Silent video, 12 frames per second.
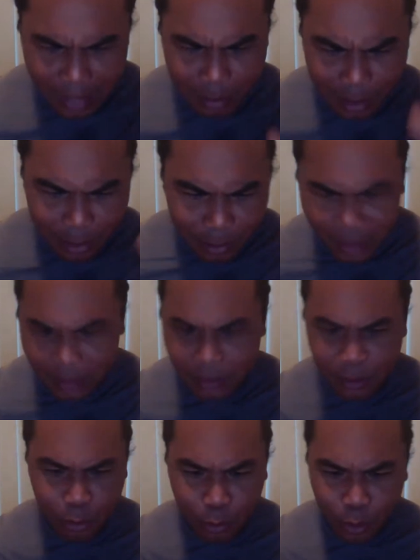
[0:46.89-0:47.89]
I'm getting ready to
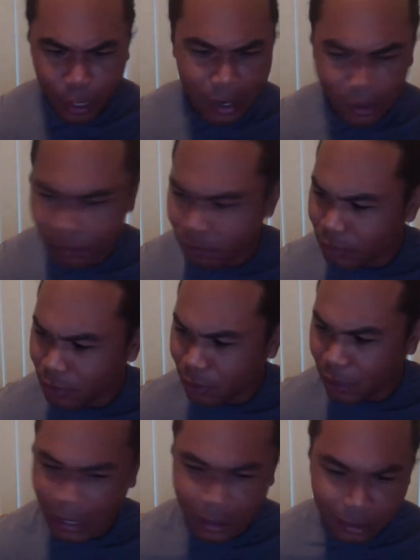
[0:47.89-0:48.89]
go work out. So I
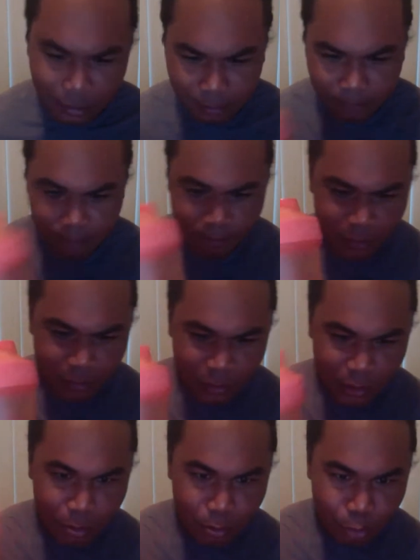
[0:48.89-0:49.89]
got
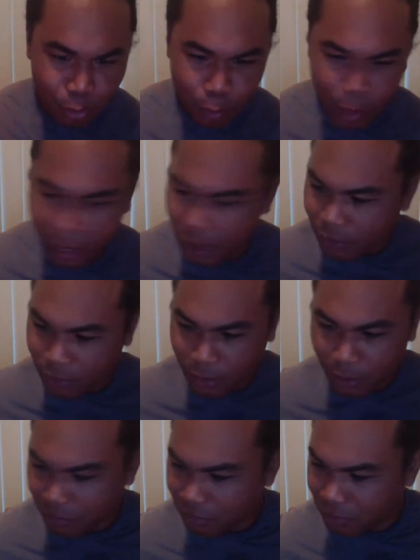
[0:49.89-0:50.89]
some pre-workout
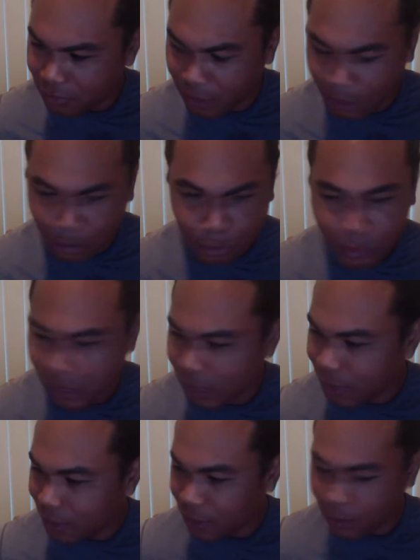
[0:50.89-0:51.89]
stuff here. I'm
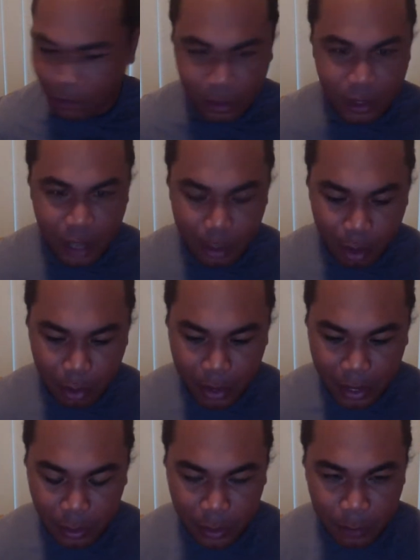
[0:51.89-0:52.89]
drinking. Didn't do the top proper.
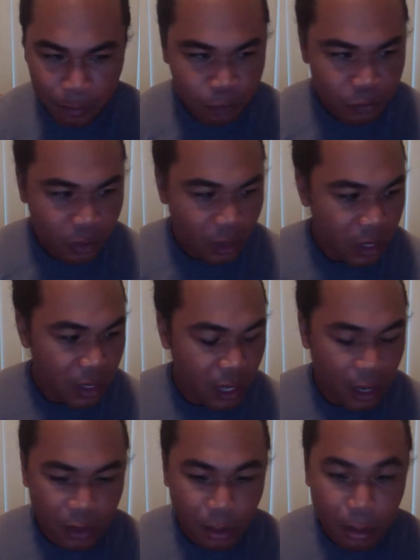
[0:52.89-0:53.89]
Anyway,
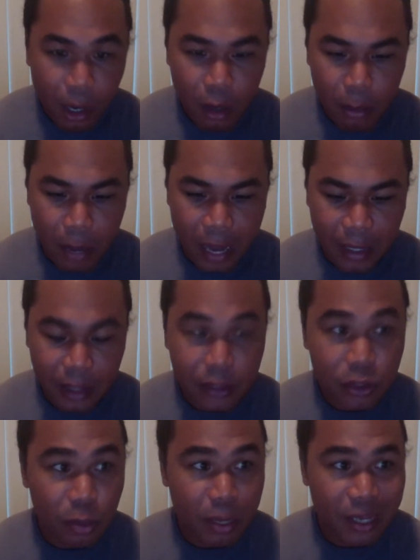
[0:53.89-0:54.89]
now the Bugout bag, it's
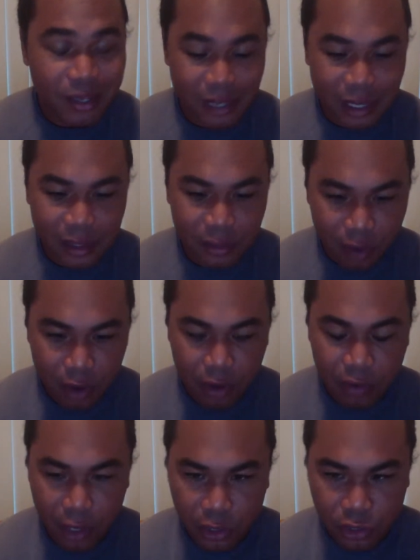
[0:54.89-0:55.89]
going to make sense very,
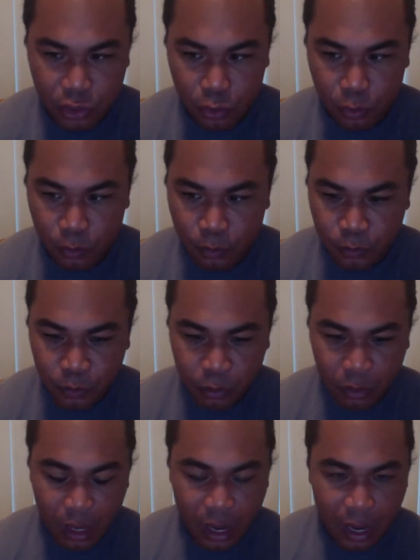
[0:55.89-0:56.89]
very soon.
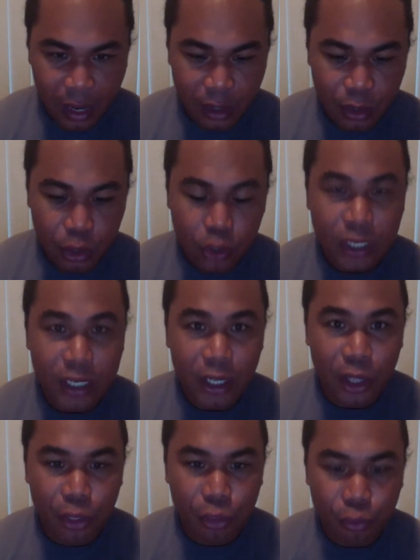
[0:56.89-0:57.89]
And you're going to
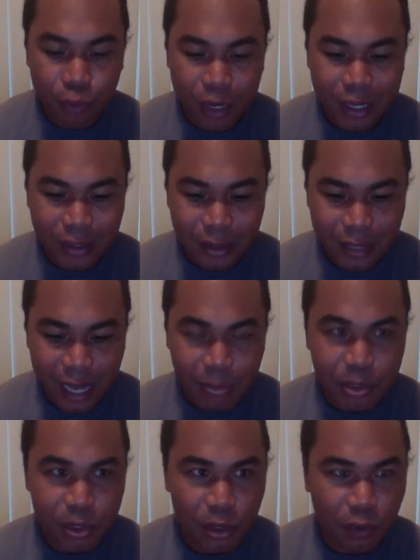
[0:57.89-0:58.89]
need 3
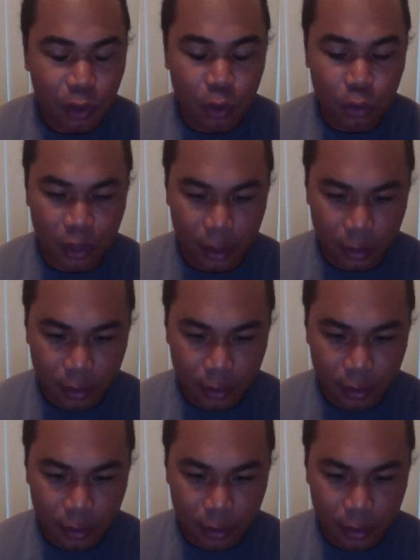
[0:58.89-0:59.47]
types of clothing.